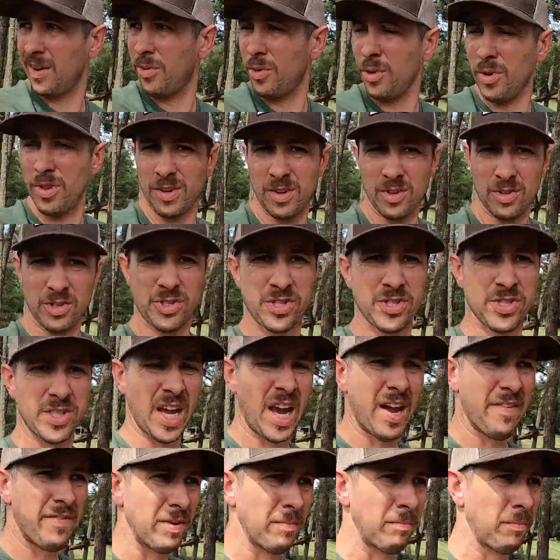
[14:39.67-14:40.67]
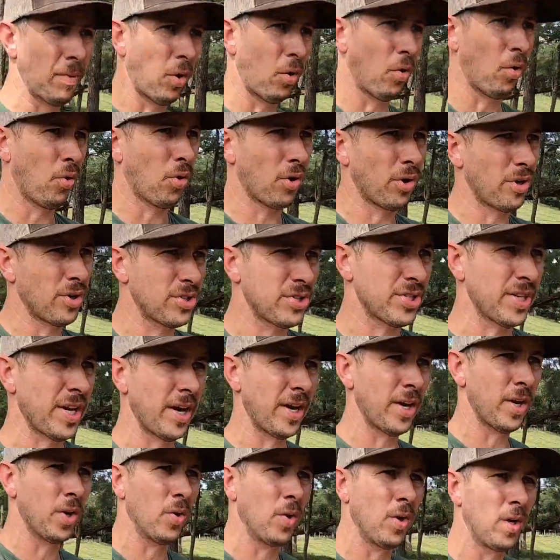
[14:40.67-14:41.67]
There's 7 more,
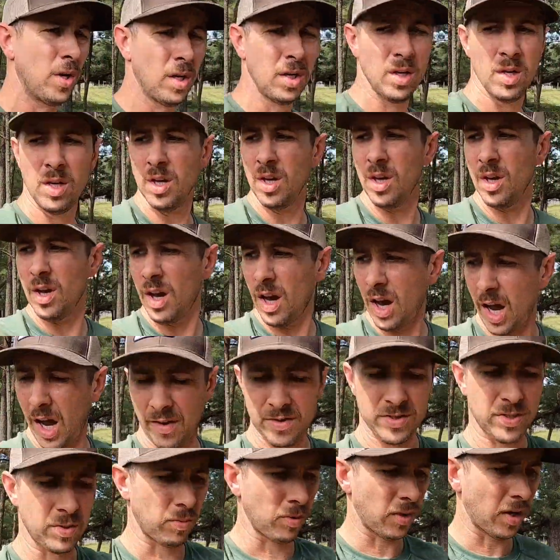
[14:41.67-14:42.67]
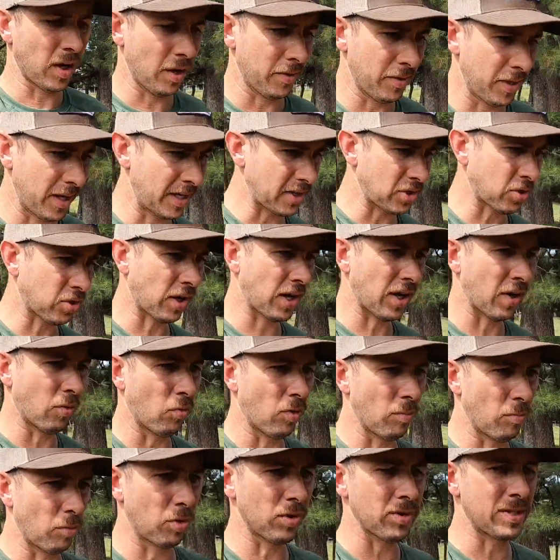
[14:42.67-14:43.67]
so obviously we'll load that trailer
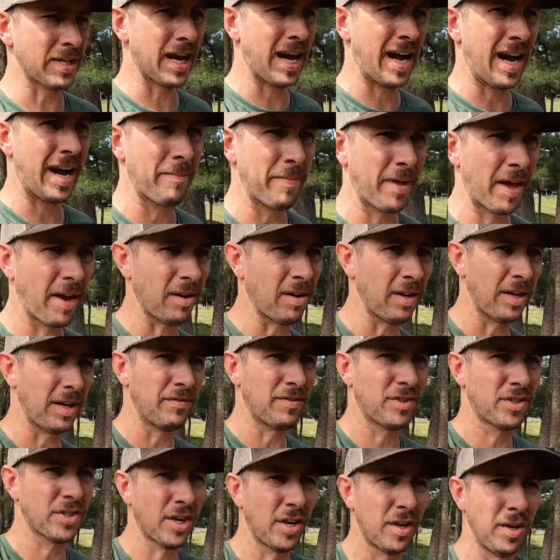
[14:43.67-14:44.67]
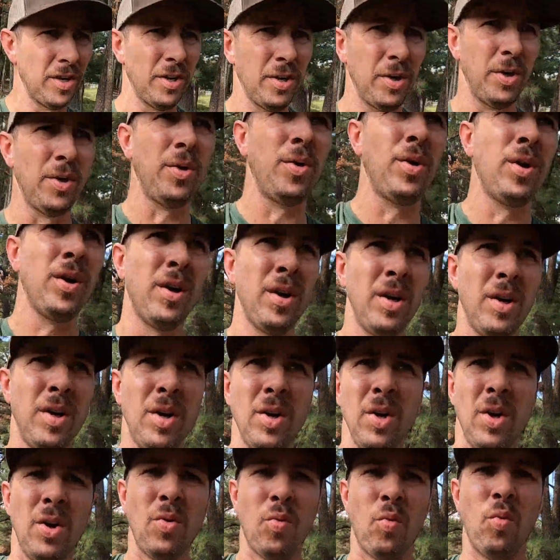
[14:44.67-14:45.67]
one more time. That'll leave 2,
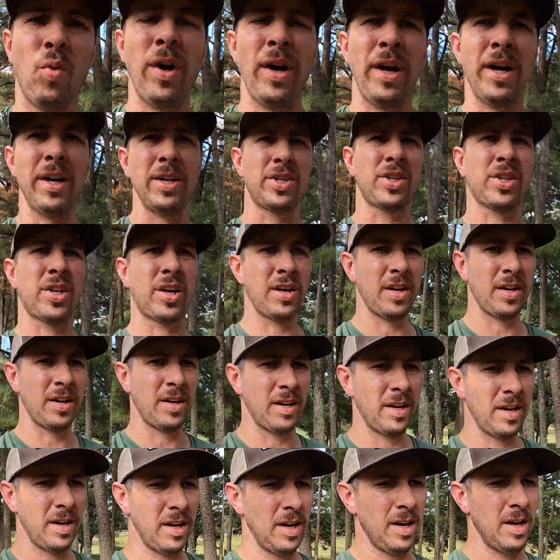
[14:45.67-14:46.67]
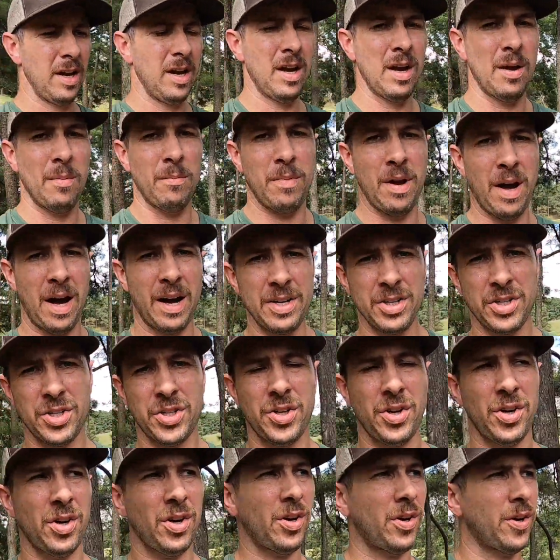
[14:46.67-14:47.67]
which I'm not
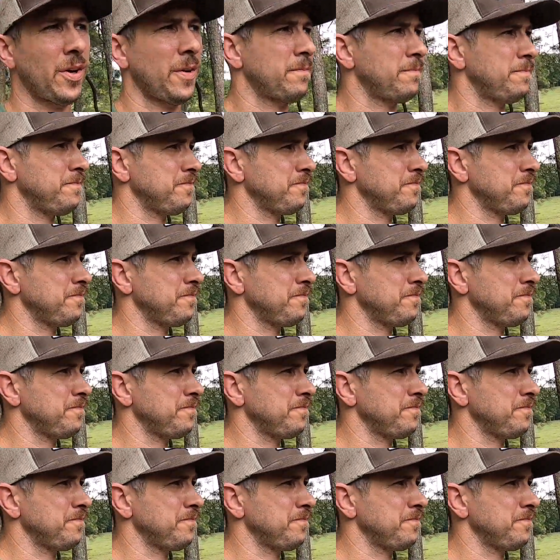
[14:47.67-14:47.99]
sure.